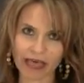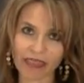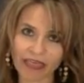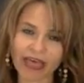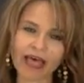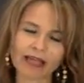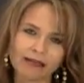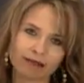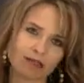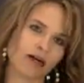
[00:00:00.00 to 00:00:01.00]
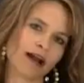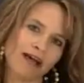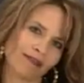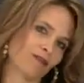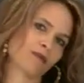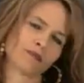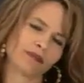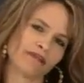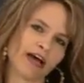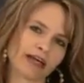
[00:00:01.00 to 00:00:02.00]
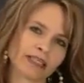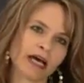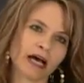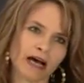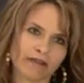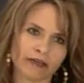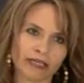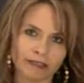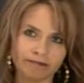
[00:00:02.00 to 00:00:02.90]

and then start having the ripple effect of